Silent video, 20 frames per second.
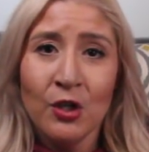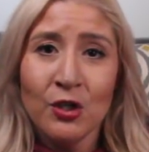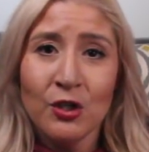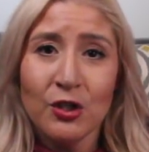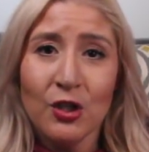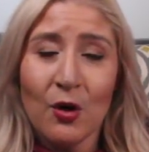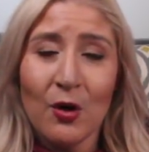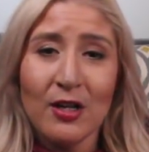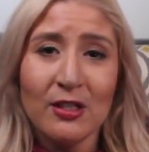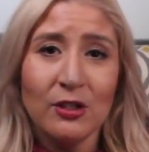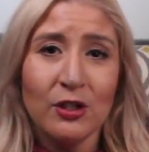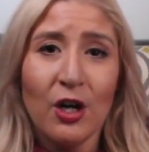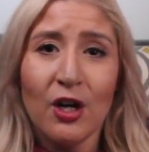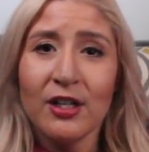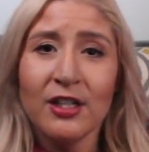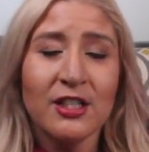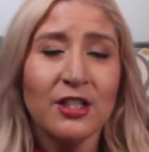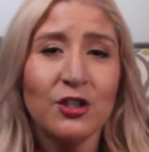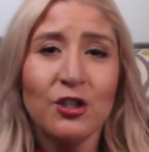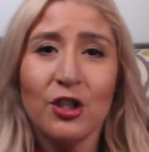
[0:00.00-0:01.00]
So as
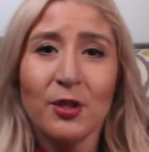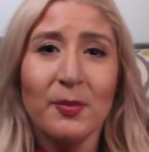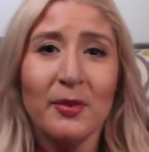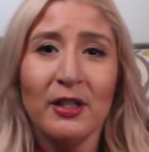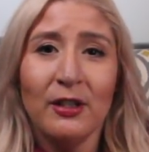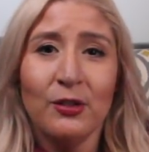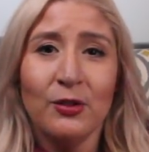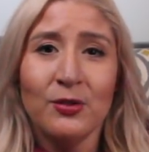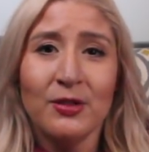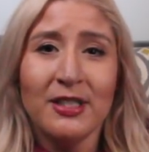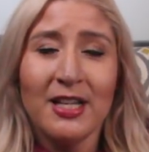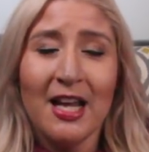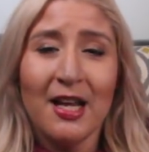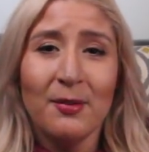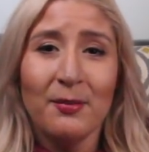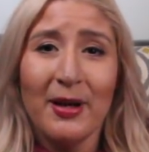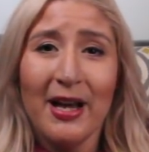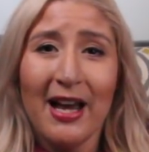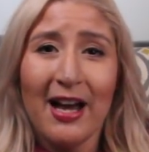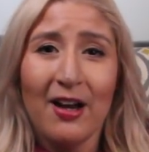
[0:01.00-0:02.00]
long as it took me to lose
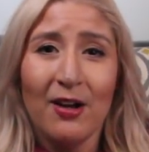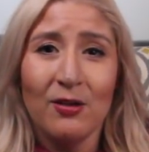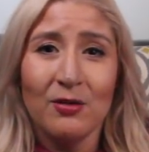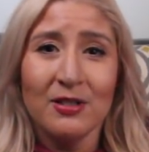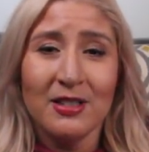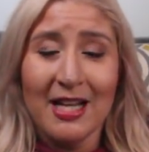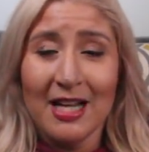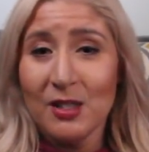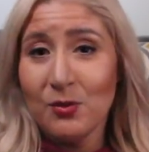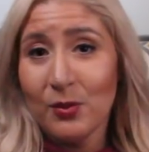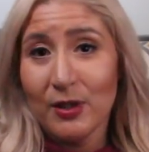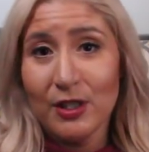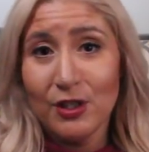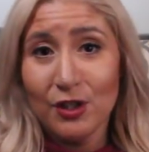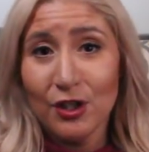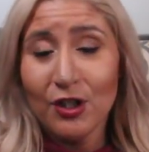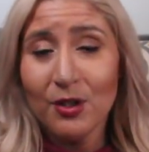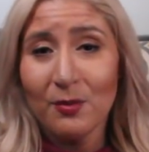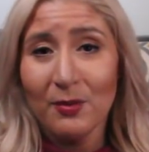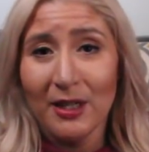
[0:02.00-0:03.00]
10 pounds, that's what it
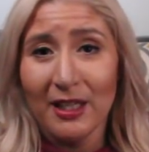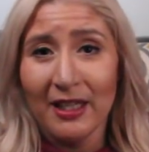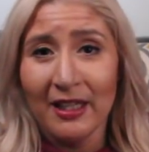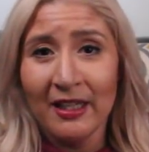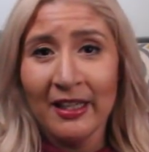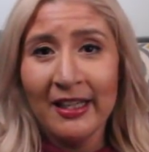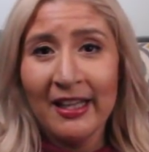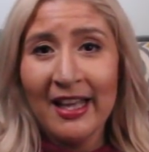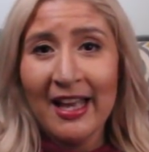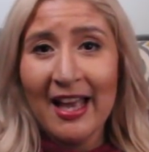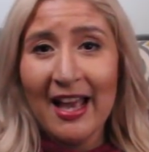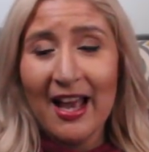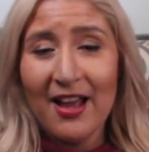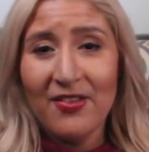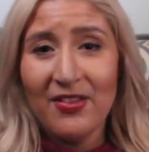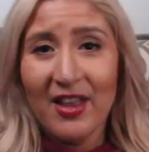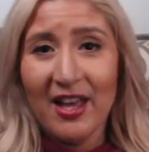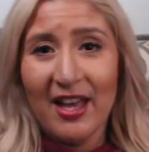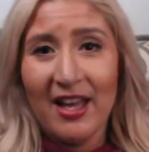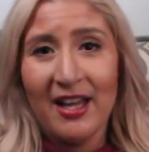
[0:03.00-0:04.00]
took me.
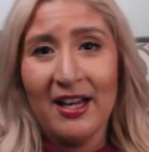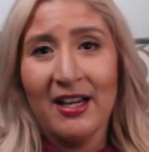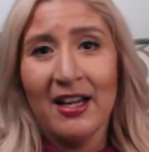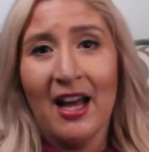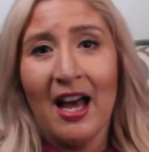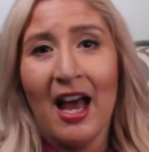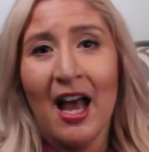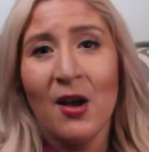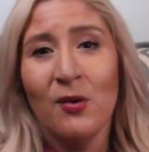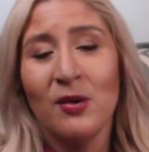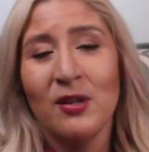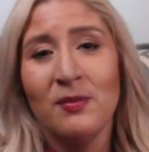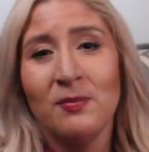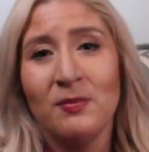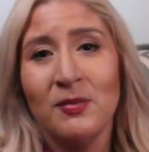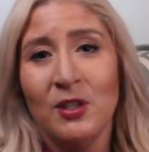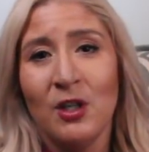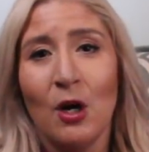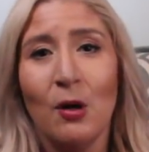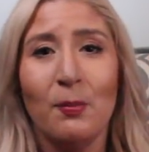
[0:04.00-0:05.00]
And then I would,
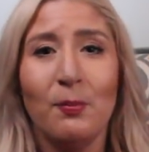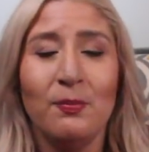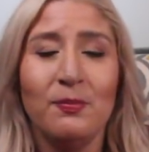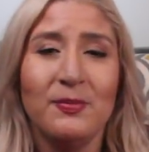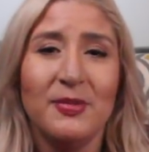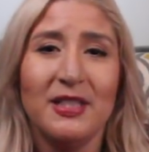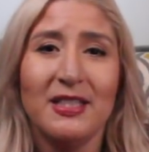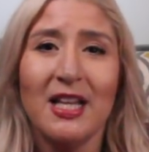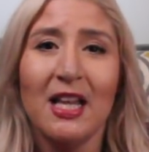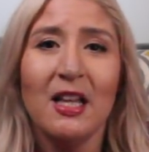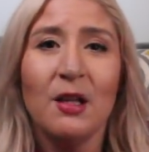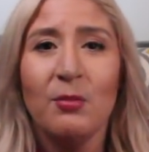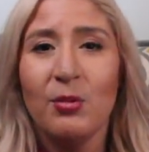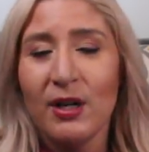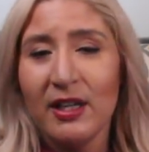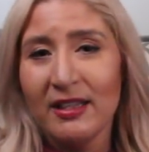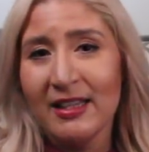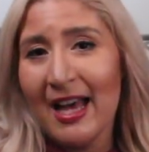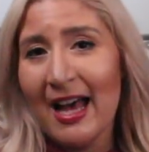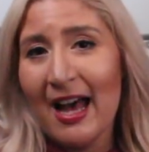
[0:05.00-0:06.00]
you know,
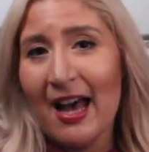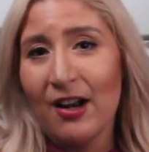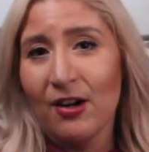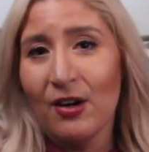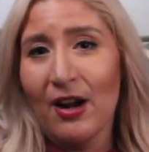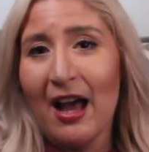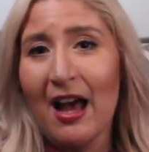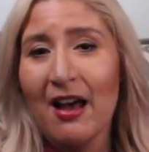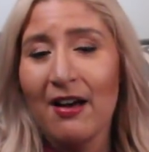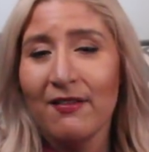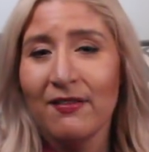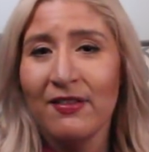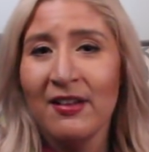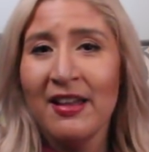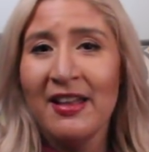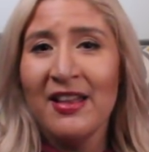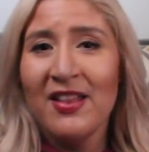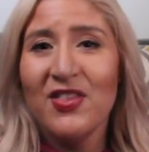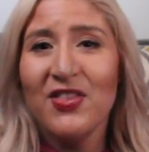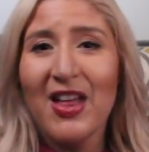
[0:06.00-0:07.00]
celebrate that, or have
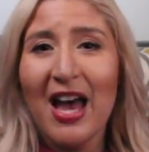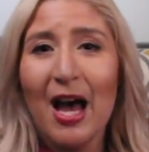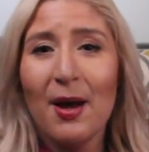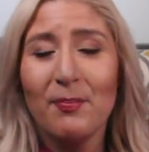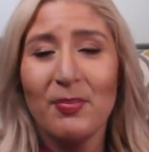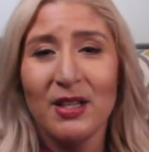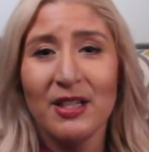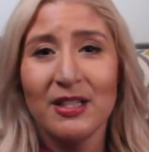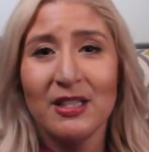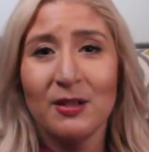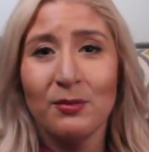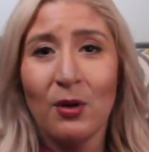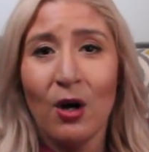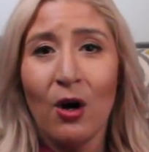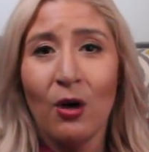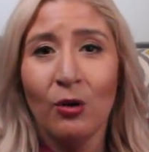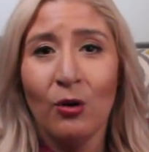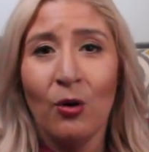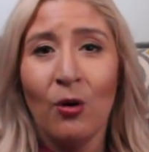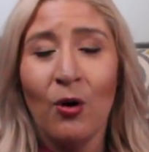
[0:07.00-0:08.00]
that be a
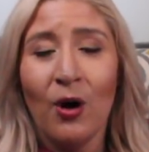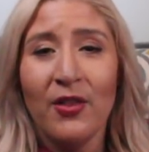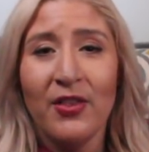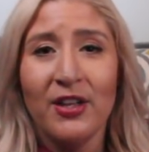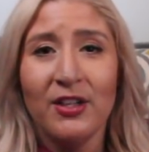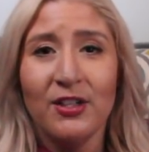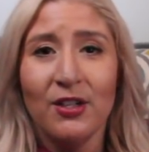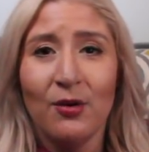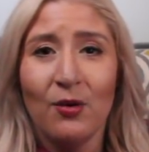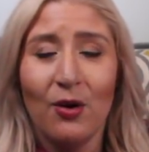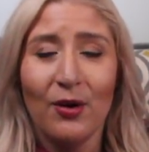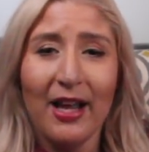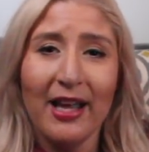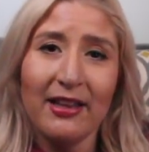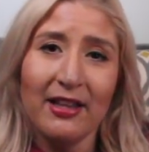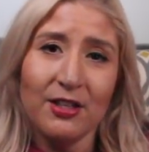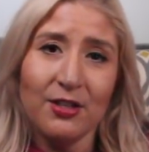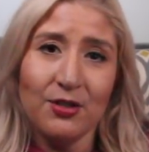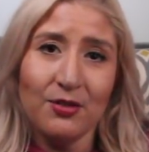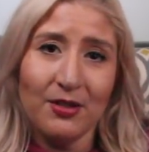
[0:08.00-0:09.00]
small goal, and then do, okay,
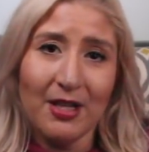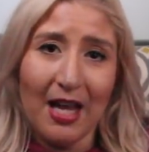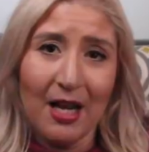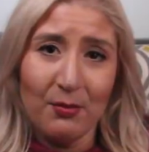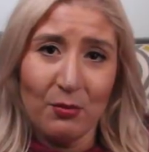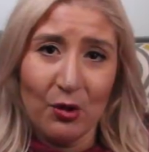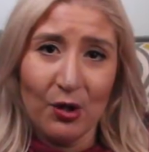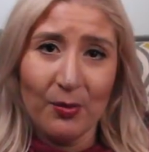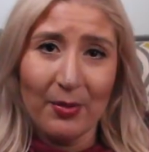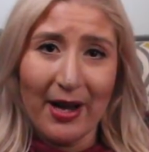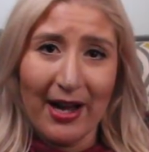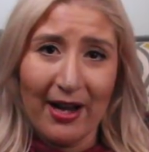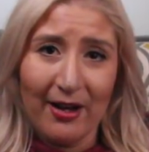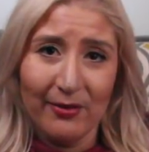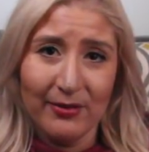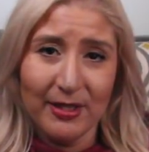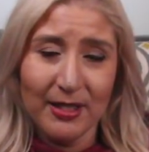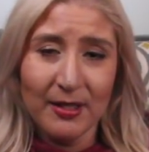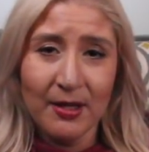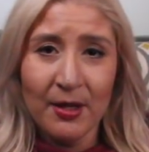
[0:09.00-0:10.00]
let's do 10 more
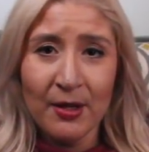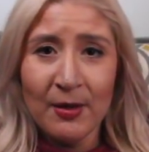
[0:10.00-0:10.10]
pounds.